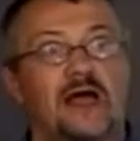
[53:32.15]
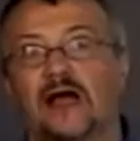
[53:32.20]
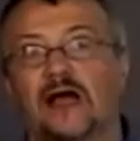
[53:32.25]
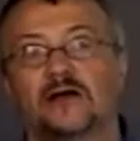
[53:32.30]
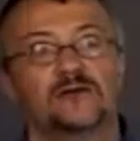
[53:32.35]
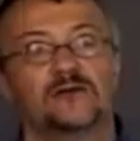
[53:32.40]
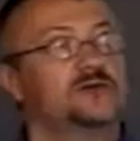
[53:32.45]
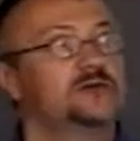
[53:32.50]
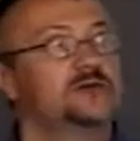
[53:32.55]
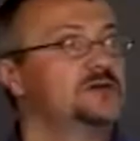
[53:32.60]

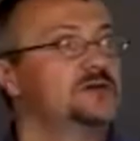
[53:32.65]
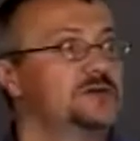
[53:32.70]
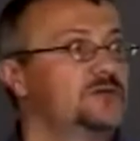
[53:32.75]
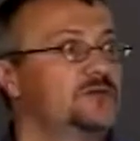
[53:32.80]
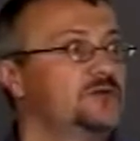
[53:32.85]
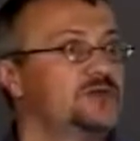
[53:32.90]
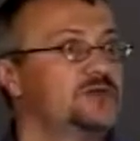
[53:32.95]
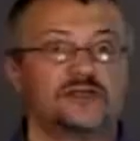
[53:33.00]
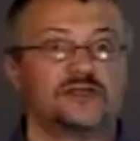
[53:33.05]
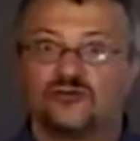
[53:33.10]
Either there's the
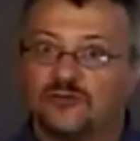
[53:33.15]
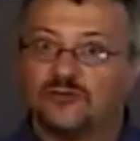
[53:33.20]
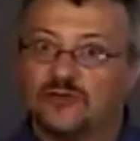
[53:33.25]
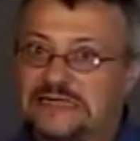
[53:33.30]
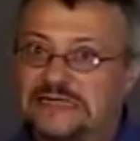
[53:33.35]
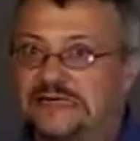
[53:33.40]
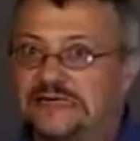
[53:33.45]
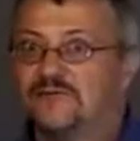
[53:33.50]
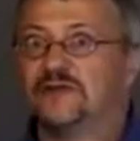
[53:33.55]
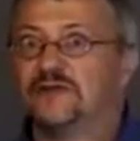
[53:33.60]
residual
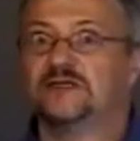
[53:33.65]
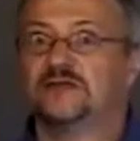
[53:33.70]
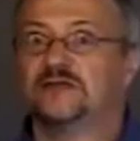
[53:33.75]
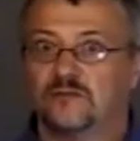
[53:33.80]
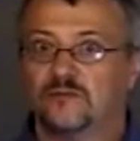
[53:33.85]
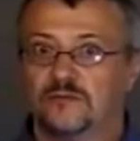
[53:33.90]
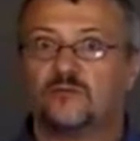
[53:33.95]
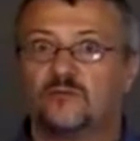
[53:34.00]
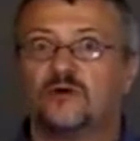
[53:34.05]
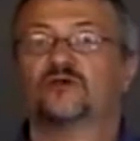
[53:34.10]
activity
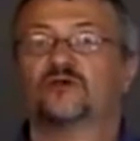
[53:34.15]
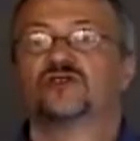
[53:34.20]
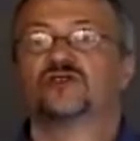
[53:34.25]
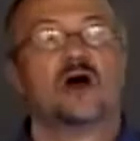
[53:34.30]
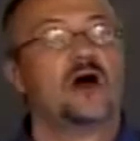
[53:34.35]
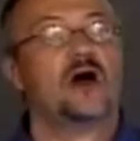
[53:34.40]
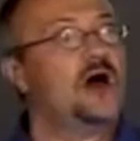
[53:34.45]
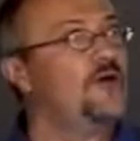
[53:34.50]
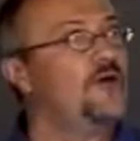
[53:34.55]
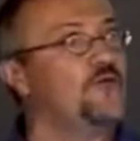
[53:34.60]
wears
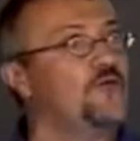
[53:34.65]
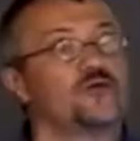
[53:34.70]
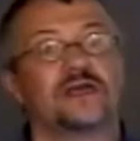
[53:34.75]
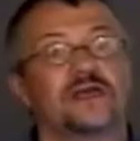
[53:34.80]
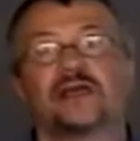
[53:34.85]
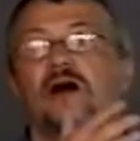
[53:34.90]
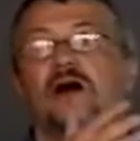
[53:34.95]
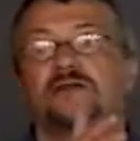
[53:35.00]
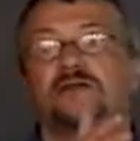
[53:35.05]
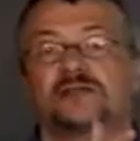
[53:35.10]
off, or they
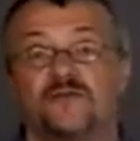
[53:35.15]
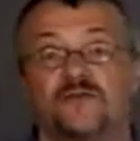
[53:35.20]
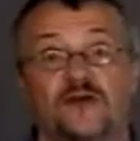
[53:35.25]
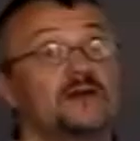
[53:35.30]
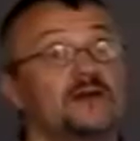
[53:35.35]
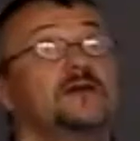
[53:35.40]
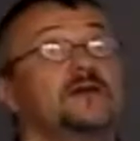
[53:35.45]
cultivate and a